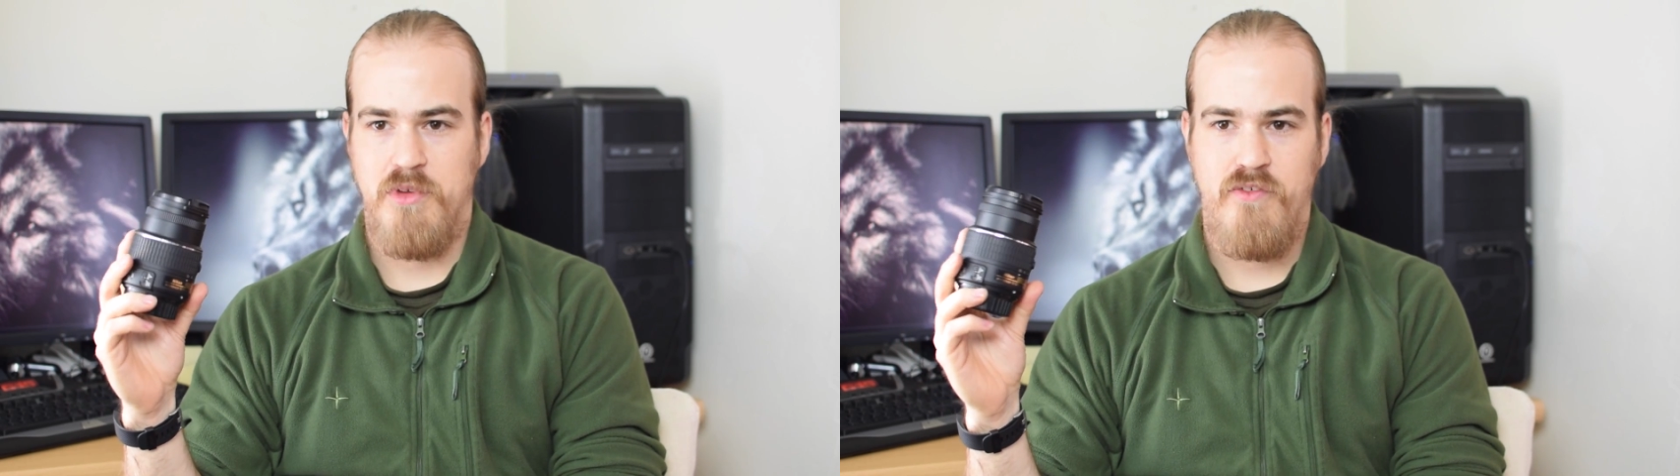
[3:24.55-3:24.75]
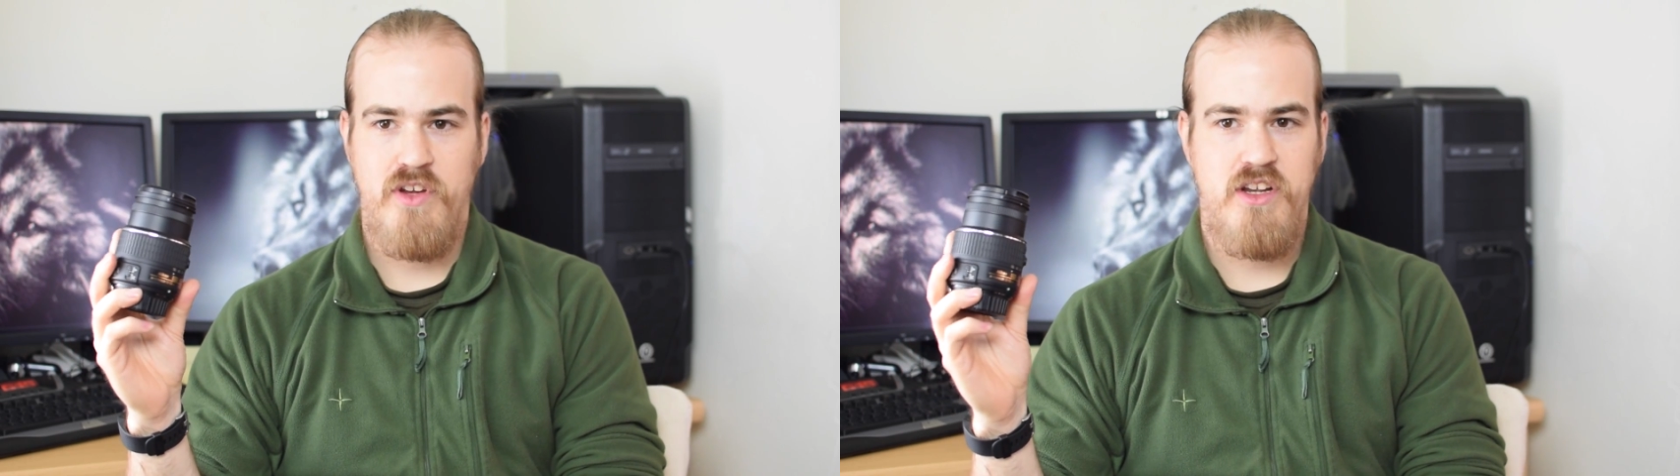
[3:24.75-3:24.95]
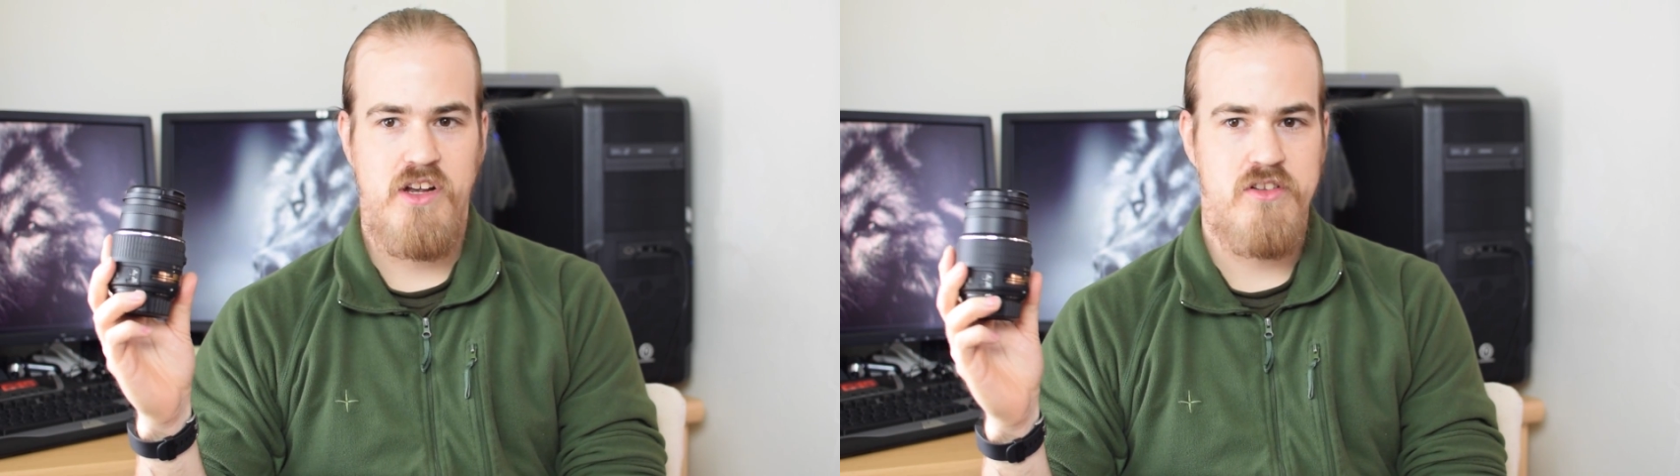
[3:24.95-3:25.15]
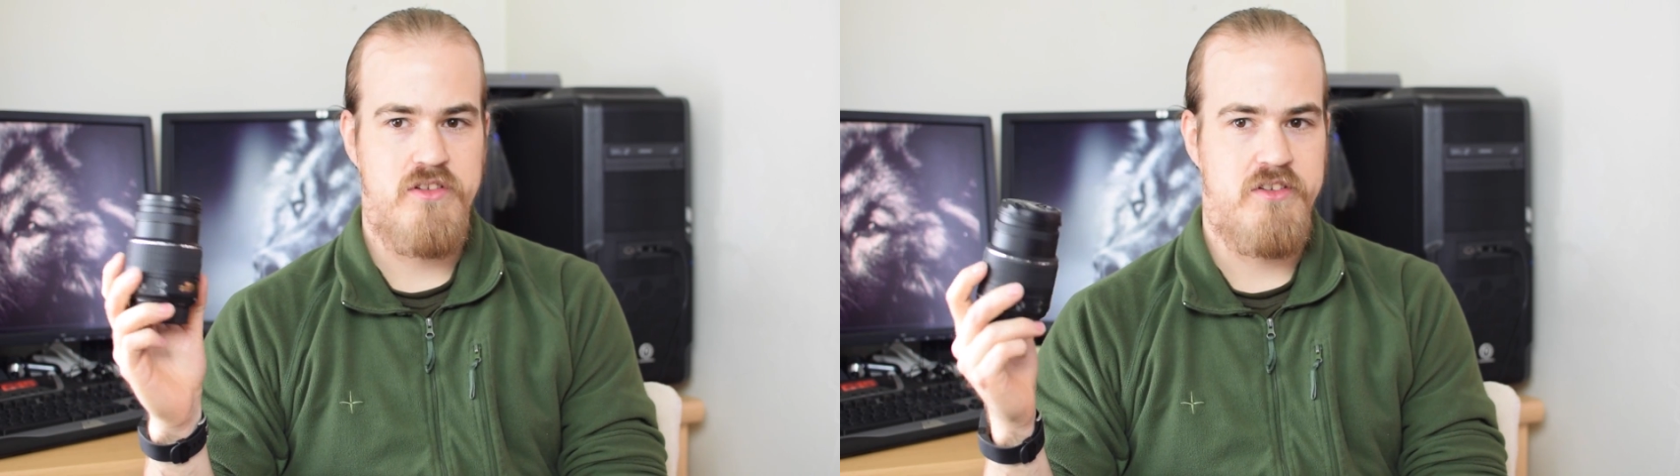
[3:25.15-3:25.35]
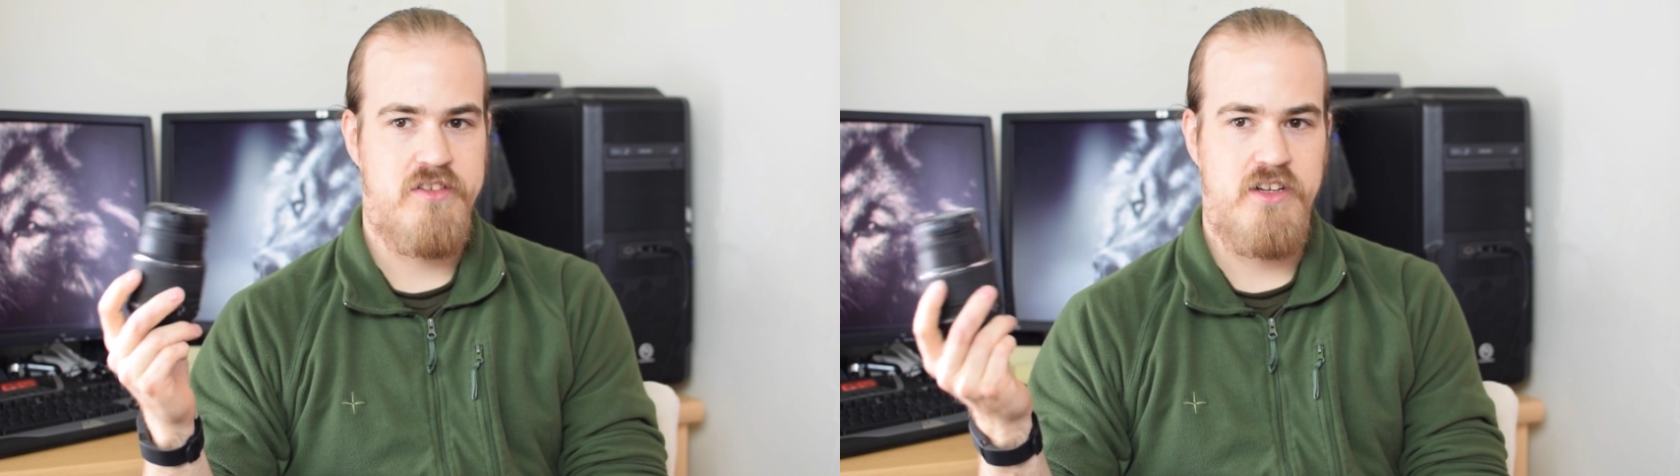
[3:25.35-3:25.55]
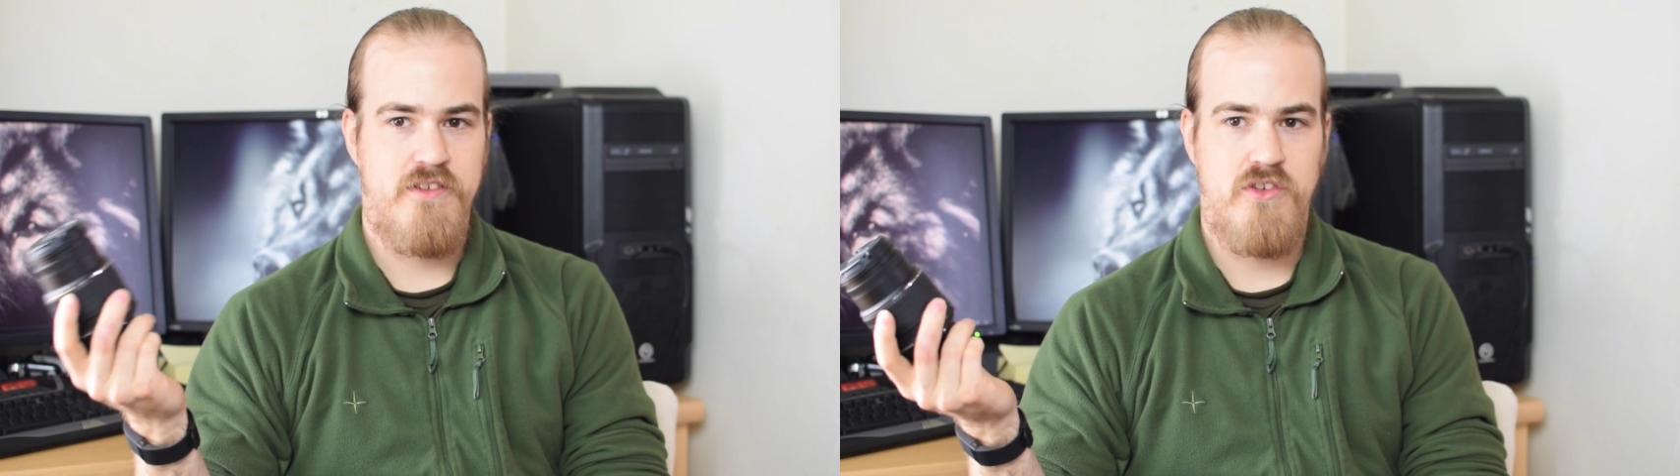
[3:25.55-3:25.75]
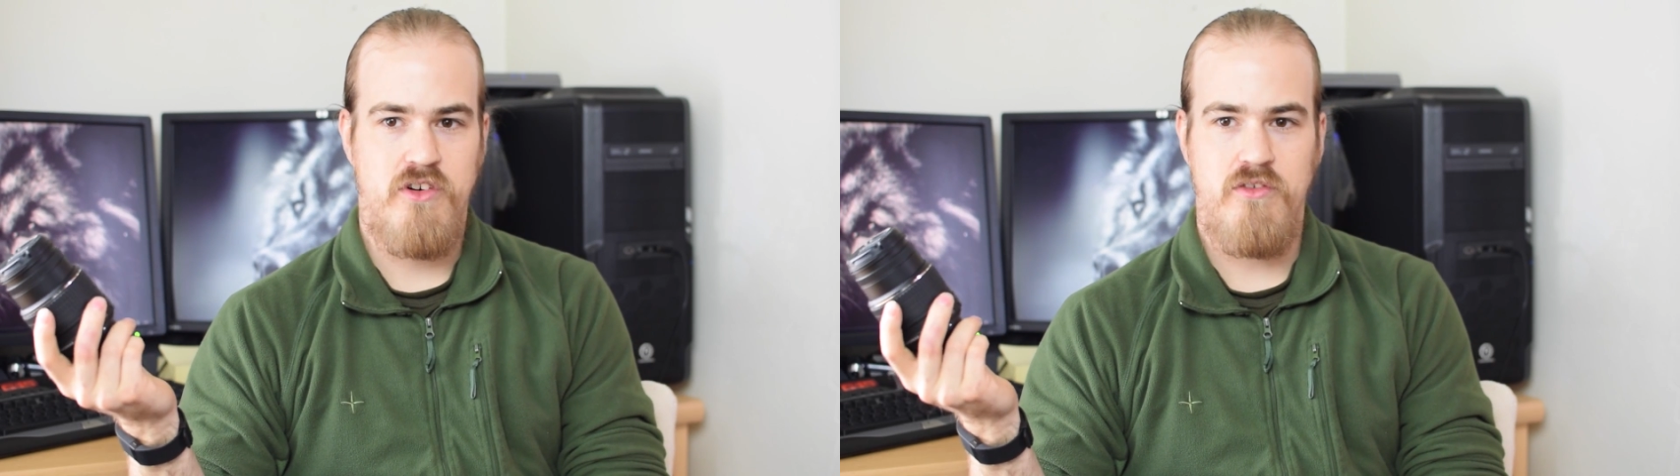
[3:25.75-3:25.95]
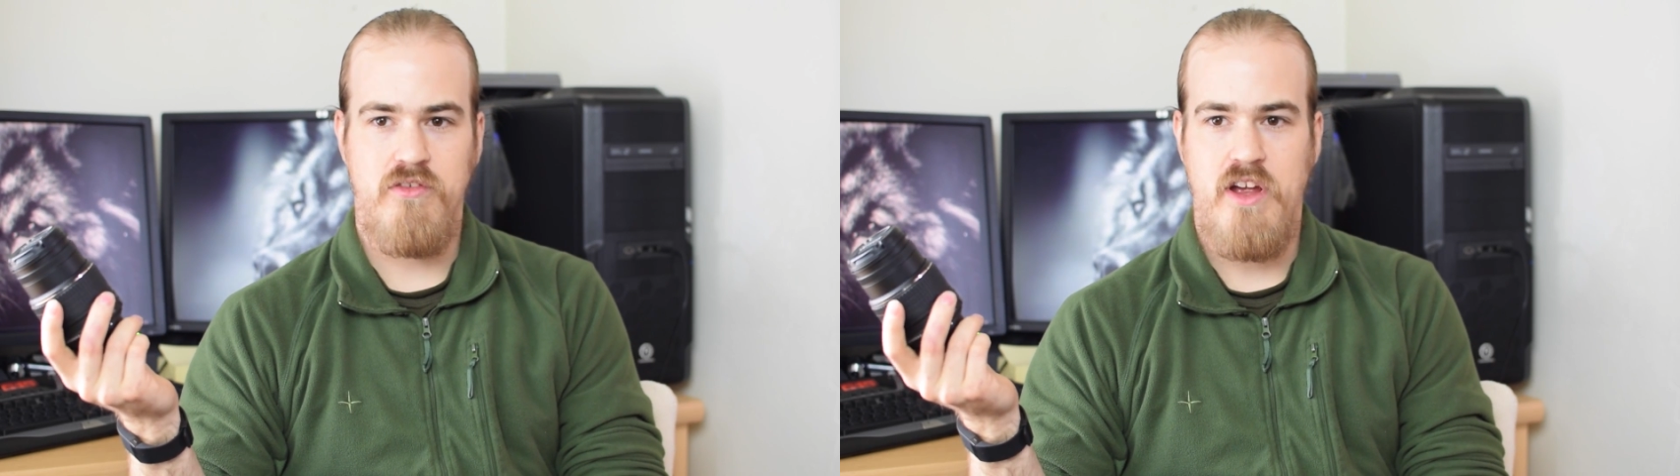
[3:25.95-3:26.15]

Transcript: my videos and you see I've got